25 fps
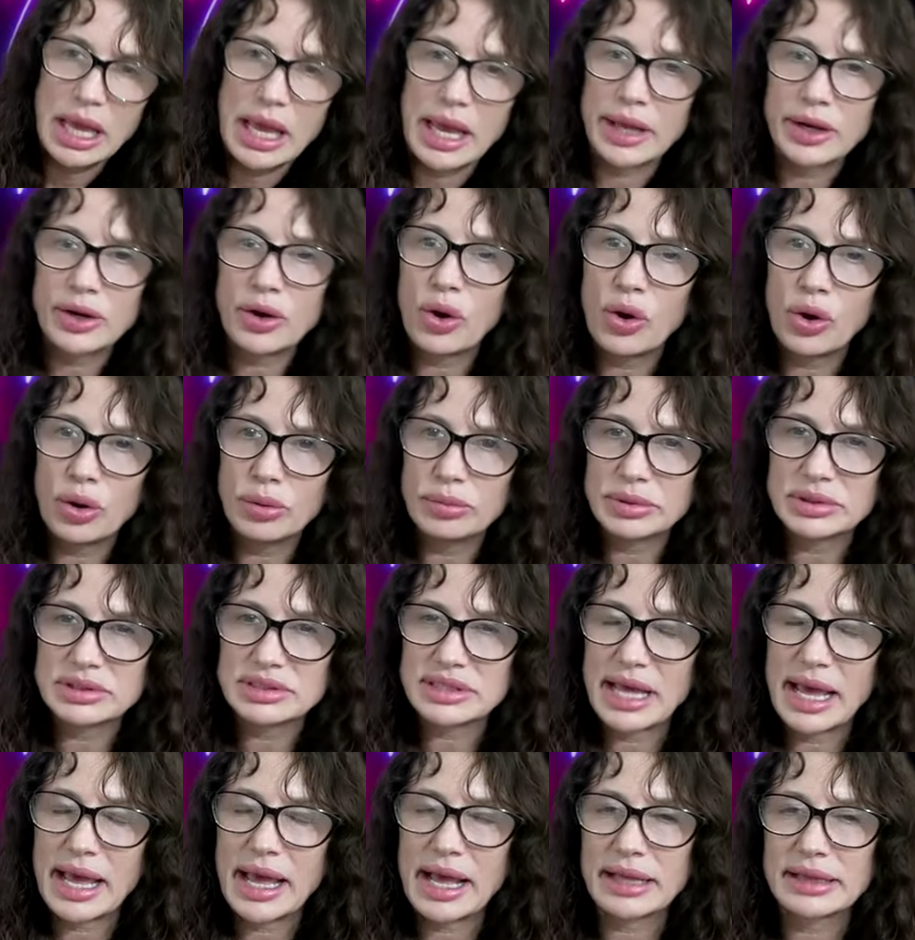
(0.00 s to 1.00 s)
and
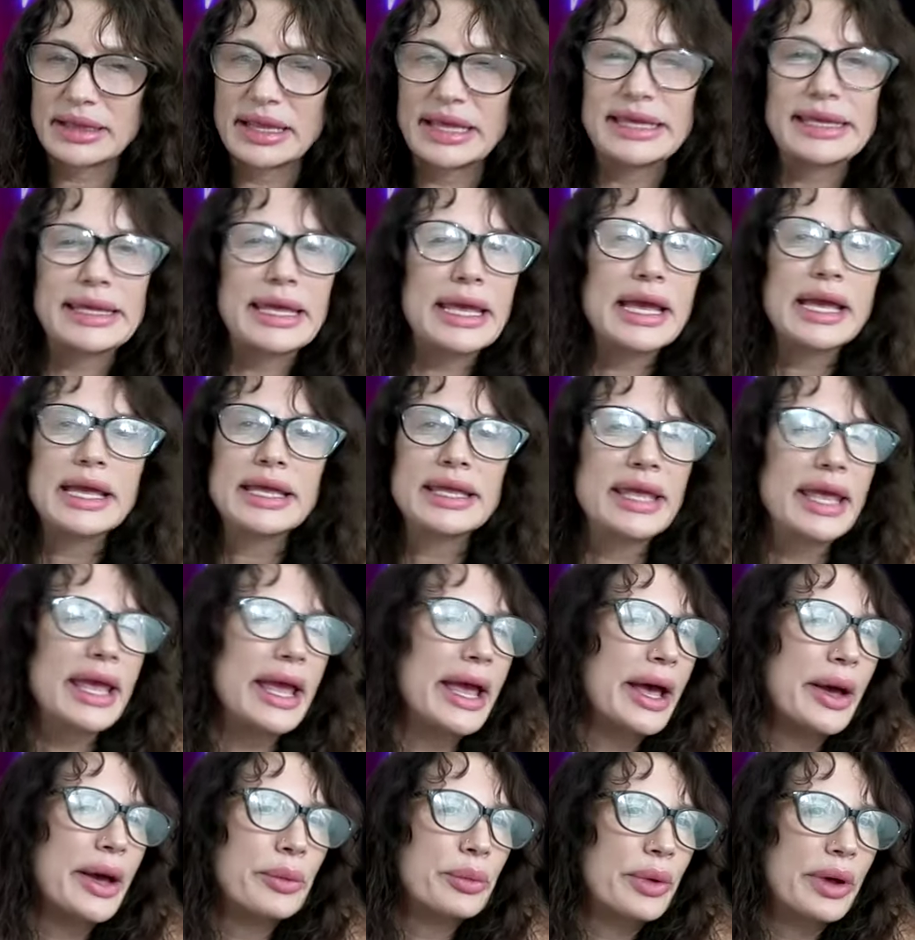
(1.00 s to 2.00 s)
almost act like, yeah,
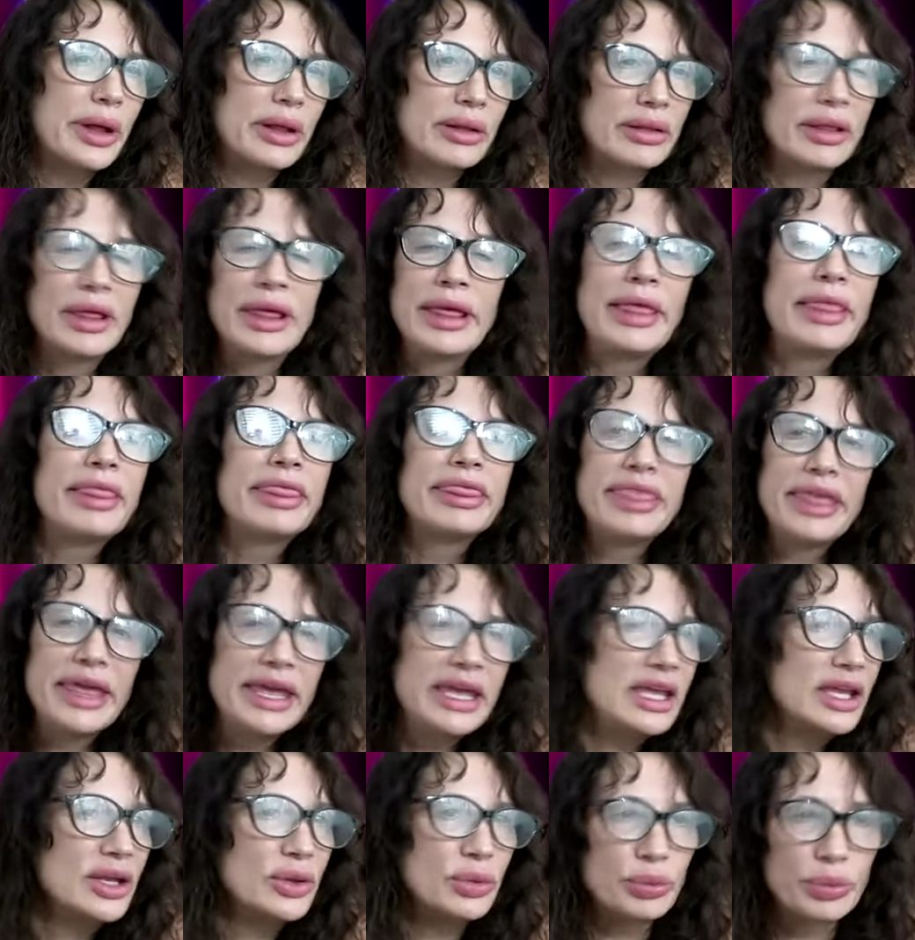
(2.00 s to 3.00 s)
yeah, well,
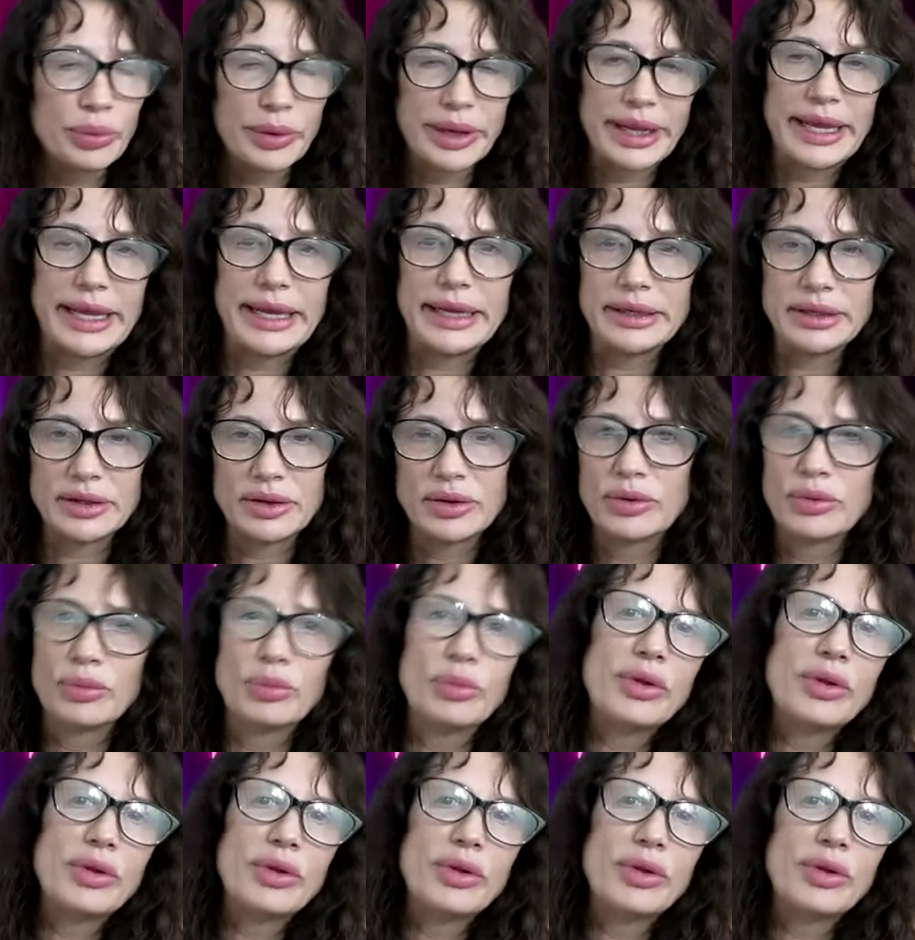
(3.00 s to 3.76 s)
they can wait.